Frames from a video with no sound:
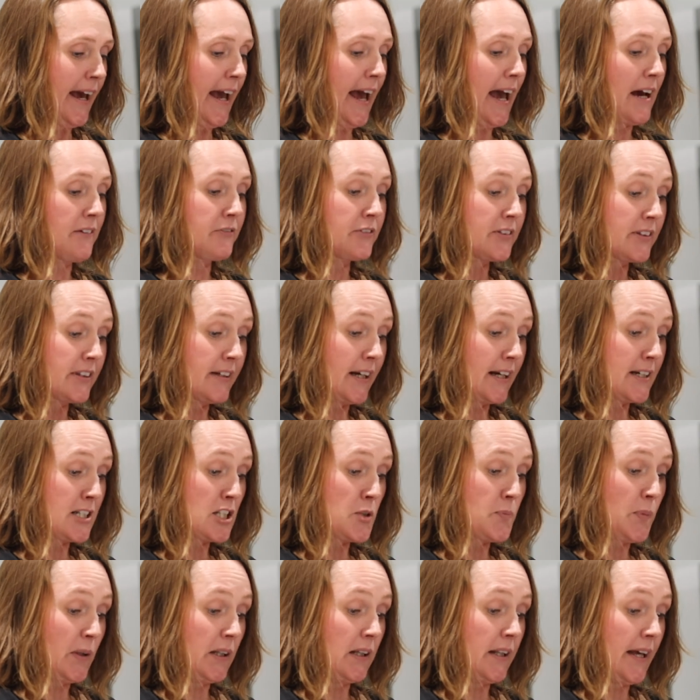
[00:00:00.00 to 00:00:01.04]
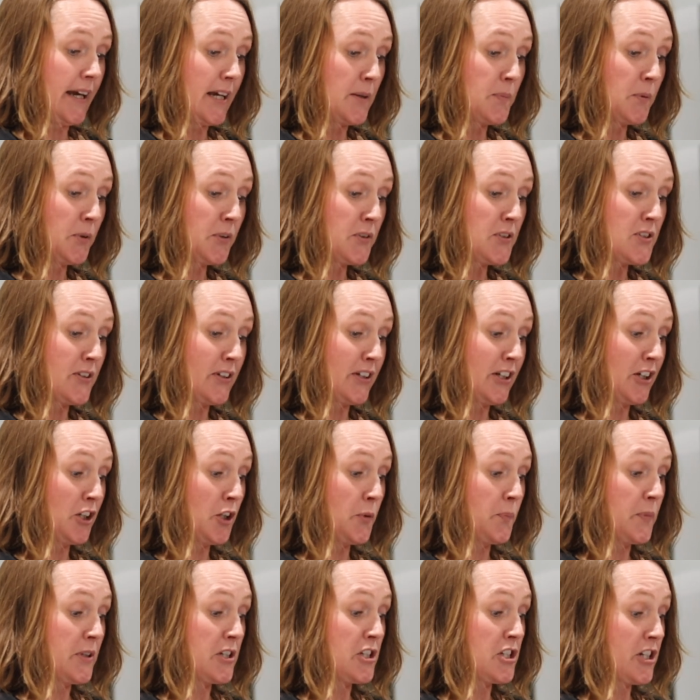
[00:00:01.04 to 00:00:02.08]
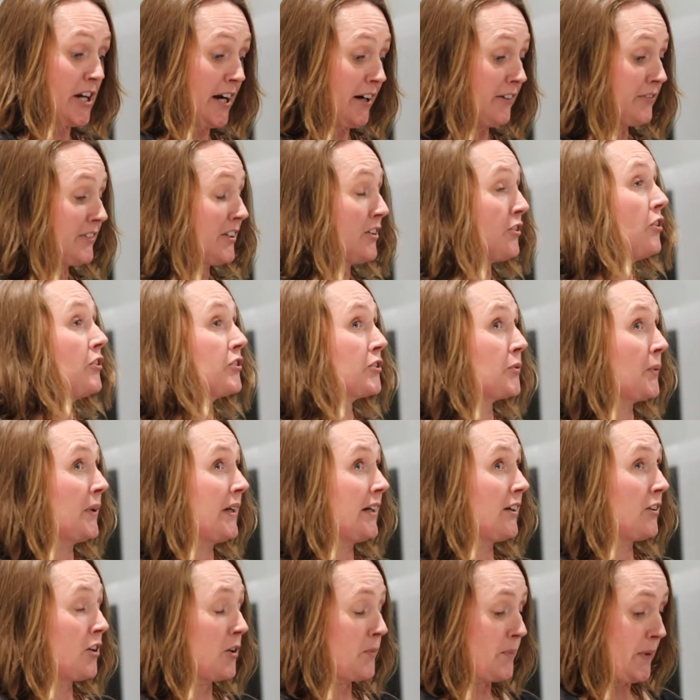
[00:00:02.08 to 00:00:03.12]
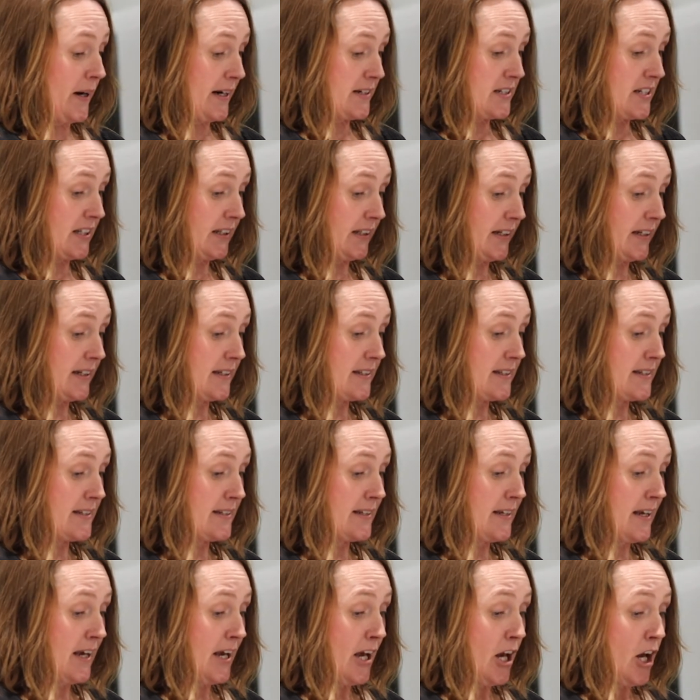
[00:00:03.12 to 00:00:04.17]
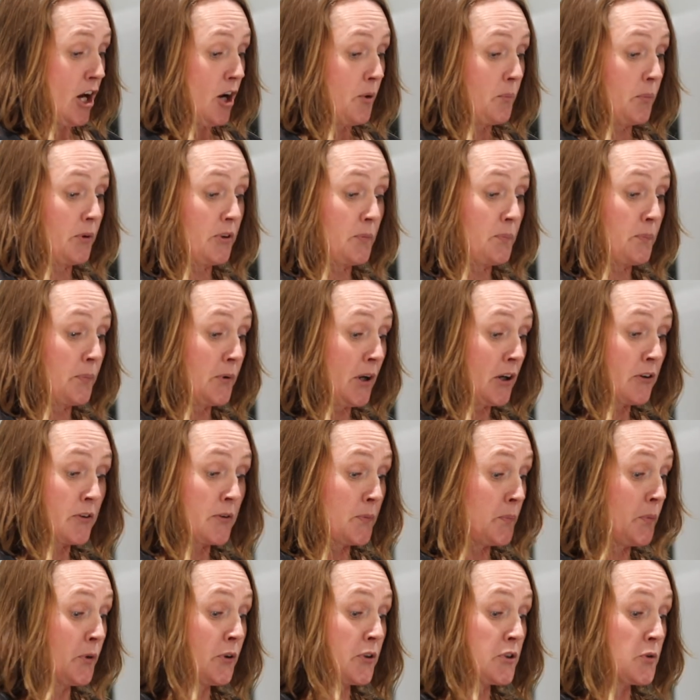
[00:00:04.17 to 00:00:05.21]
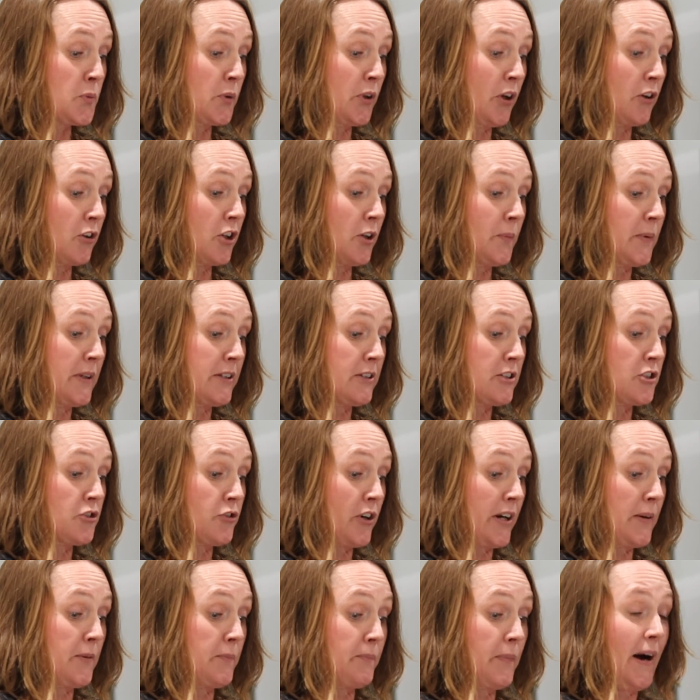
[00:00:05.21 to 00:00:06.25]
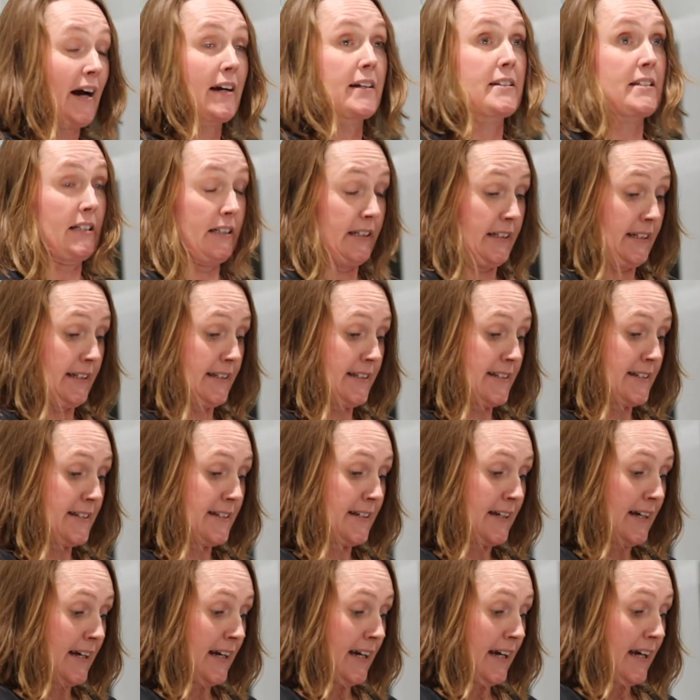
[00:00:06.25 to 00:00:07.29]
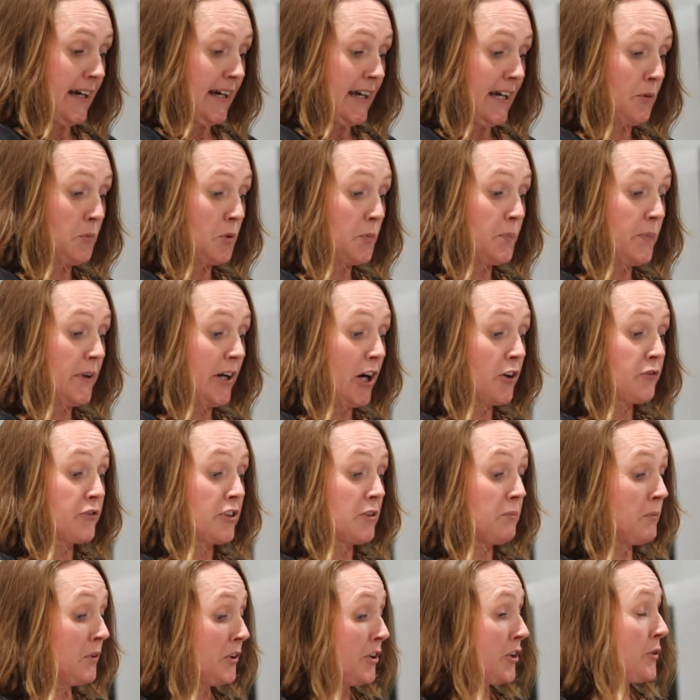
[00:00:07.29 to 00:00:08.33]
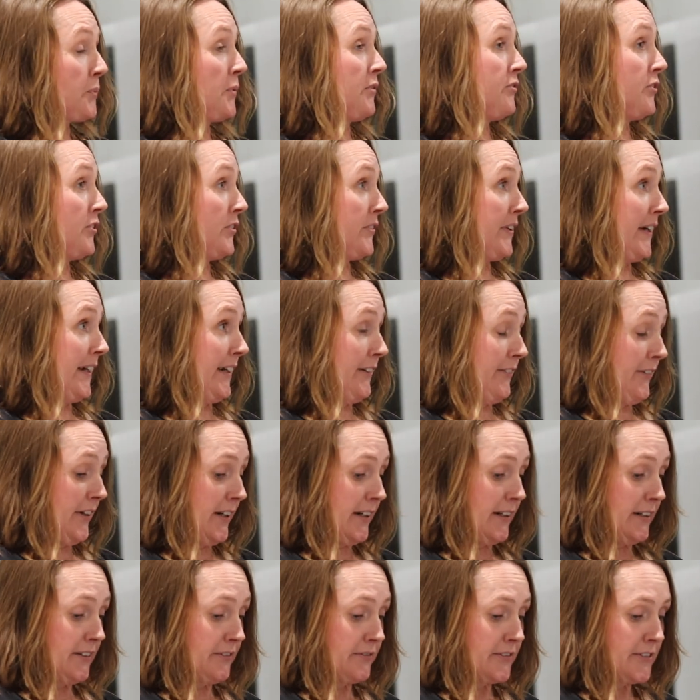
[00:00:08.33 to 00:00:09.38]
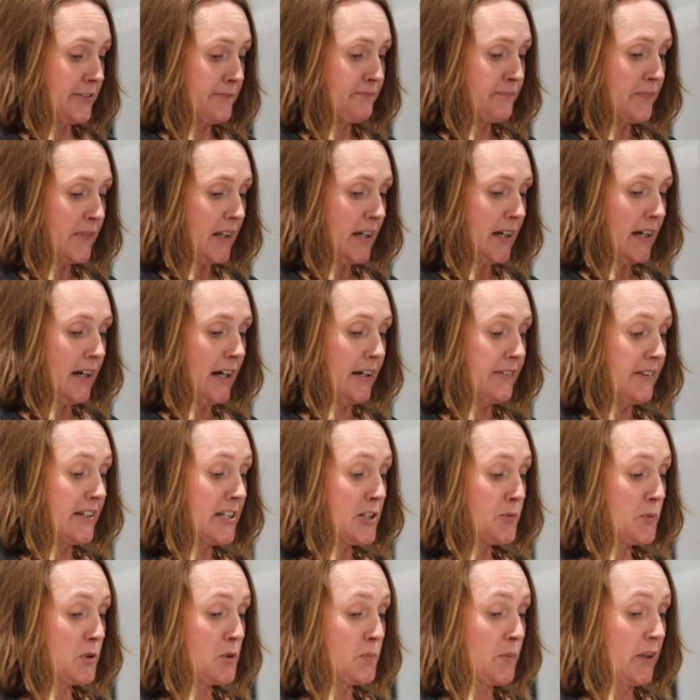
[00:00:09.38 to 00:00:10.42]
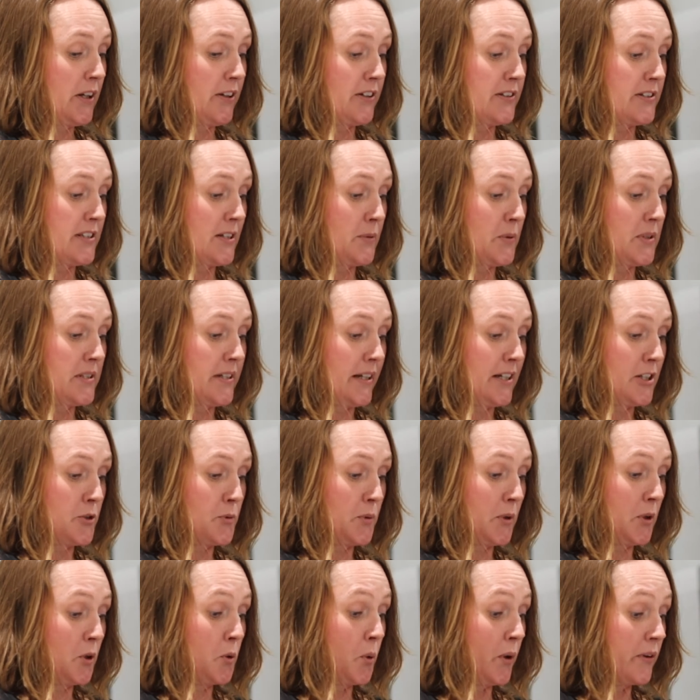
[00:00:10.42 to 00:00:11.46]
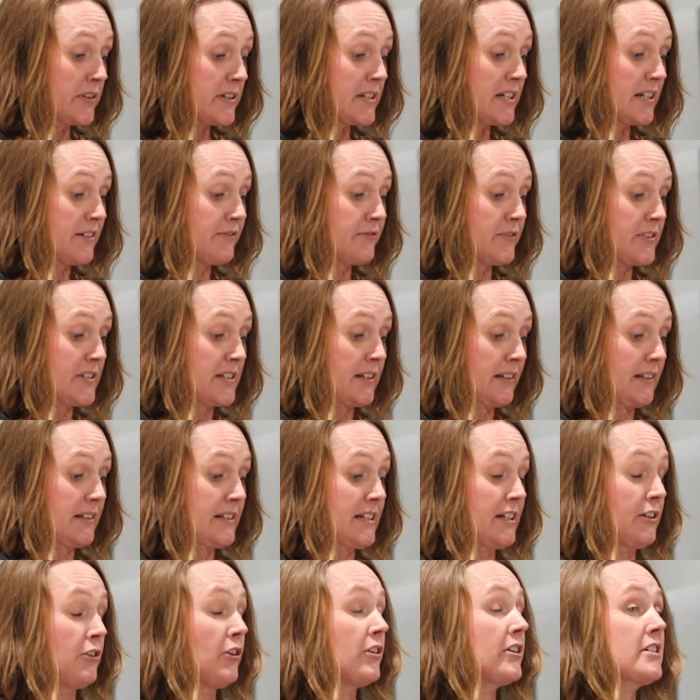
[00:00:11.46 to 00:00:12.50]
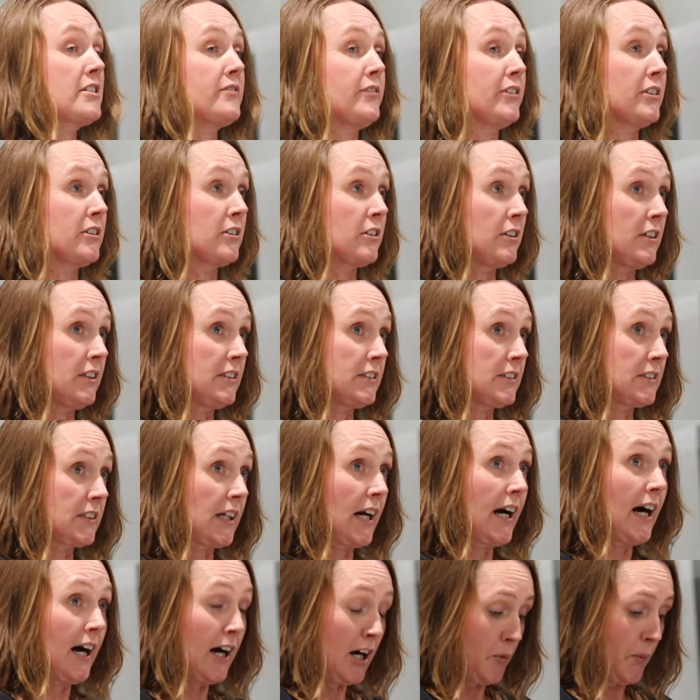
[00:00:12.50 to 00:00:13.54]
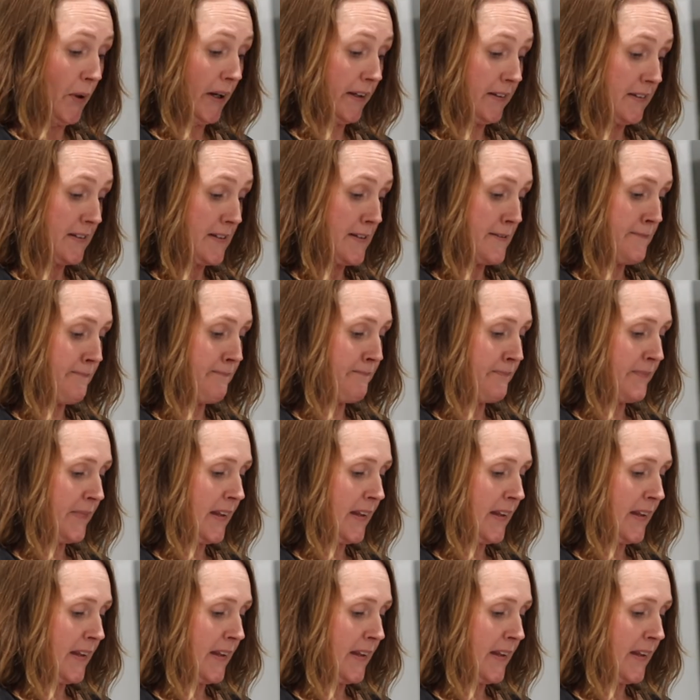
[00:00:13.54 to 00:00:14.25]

Everything had to be labelled so that it could be shelved in order when it got back to Leeds. But the books were not coming straight back to Leeds. It would be over a month before they arrived. And this was because they were sent to a quarantine facility in Oxford called Harwell's.